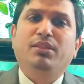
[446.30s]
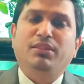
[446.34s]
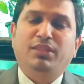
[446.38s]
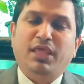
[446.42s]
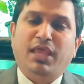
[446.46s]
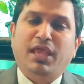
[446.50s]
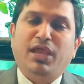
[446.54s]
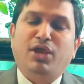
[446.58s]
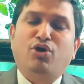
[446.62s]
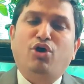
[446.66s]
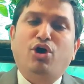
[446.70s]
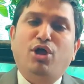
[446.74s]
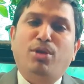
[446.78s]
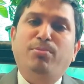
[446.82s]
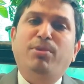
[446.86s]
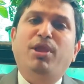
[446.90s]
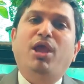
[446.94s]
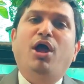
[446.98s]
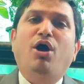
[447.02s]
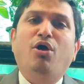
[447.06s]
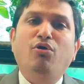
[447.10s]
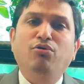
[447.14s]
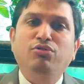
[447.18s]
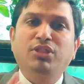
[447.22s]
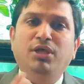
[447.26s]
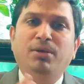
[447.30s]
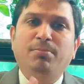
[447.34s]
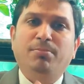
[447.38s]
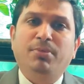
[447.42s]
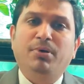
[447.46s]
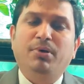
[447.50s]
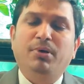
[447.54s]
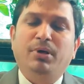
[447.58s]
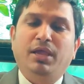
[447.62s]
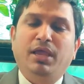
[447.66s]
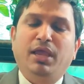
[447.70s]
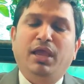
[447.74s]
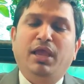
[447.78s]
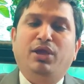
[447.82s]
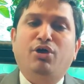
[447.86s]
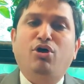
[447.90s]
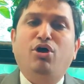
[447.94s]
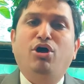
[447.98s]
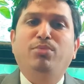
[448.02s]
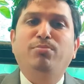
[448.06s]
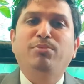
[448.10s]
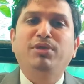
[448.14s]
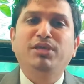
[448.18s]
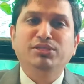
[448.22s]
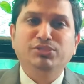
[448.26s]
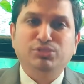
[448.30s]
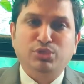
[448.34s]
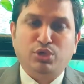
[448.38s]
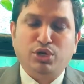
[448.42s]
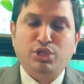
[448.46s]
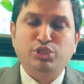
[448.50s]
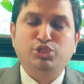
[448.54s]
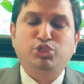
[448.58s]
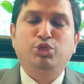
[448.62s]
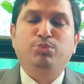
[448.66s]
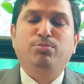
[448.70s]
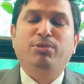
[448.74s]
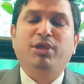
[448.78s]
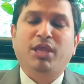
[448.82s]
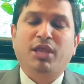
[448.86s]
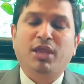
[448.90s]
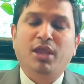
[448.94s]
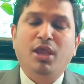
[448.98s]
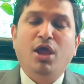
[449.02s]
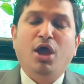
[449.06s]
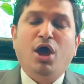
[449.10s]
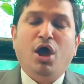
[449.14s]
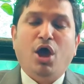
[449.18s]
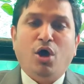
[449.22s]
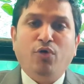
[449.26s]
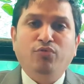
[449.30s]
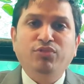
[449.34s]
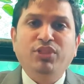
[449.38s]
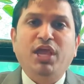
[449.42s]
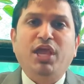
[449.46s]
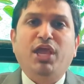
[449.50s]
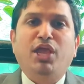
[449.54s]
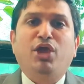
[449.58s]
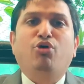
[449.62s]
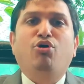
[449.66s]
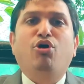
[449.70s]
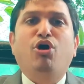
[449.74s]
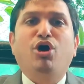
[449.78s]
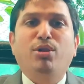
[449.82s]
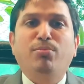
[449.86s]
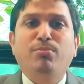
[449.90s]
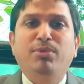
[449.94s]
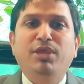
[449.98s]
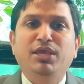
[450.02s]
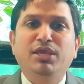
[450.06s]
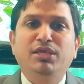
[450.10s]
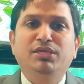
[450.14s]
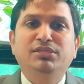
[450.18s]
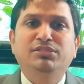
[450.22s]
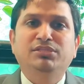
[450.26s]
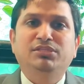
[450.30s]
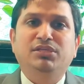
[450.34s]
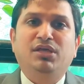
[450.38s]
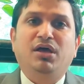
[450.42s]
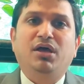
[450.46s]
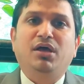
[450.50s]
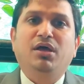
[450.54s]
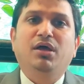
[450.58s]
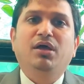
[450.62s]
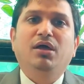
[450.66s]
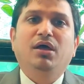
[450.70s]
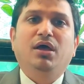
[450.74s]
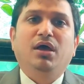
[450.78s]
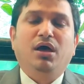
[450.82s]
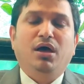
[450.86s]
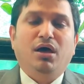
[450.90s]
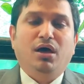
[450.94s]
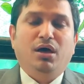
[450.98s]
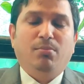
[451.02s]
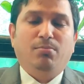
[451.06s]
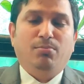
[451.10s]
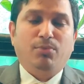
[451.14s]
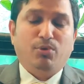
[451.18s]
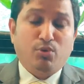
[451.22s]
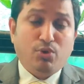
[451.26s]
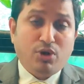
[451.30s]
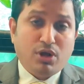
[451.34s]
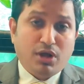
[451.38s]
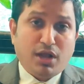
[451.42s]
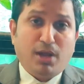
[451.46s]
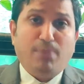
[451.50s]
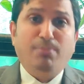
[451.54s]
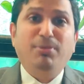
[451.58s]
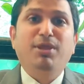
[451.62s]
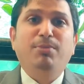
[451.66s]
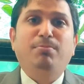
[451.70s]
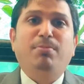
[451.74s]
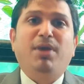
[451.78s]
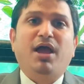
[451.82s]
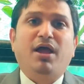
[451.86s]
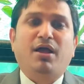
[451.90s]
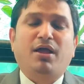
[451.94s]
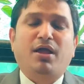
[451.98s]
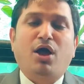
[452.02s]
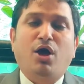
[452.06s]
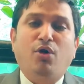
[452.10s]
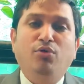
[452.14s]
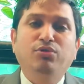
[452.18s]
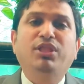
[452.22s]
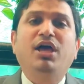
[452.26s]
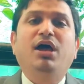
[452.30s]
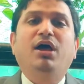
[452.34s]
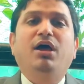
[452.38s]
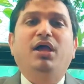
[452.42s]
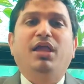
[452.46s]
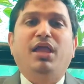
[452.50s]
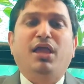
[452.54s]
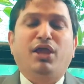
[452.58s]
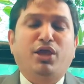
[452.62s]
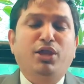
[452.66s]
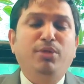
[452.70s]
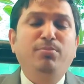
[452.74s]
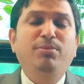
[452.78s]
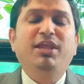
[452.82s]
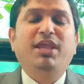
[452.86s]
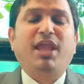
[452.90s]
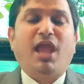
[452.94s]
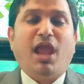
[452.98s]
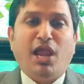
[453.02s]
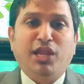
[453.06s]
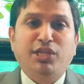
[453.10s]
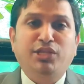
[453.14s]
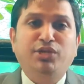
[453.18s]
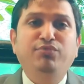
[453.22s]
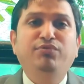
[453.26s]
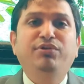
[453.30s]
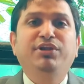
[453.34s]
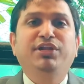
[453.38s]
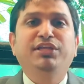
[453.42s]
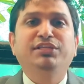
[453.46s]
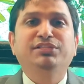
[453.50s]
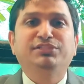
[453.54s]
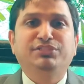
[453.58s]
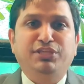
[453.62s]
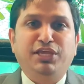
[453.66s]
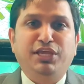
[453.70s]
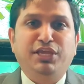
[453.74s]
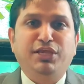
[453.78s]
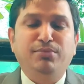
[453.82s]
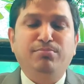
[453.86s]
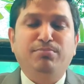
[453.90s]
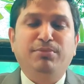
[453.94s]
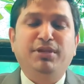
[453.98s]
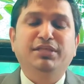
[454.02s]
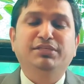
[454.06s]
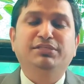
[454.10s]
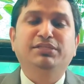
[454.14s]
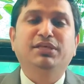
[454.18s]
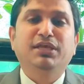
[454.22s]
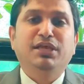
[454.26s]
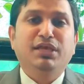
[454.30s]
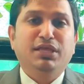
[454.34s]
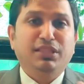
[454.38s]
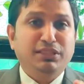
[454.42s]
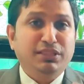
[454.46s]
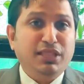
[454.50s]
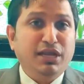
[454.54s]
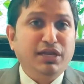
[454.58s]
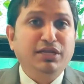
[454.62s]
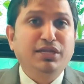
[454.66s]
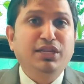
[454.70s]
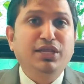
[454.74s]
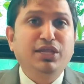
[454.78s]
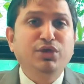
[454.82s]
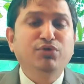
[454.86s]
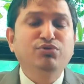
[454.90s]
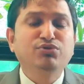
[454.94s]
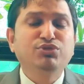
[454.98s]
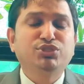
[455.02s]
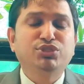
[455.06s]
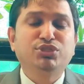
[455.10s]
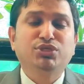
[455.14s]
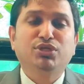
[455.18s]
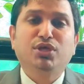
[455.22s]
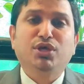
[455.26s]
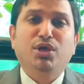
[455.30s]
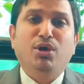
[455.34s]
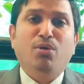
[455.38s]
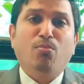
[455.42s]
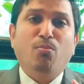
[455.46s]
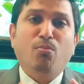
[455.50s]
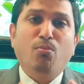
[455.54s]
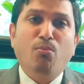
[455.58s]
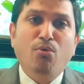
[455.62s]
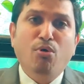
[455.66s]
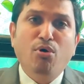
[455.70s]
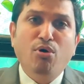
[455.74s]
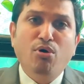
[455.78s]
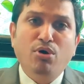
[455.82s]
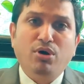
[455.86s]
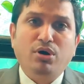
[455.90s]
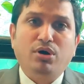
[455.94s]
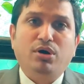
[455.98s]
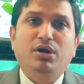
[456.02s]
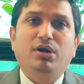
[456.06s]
economy, how the economy is resuming, how the economy is coming back, how the economic activity is taking place. That gives more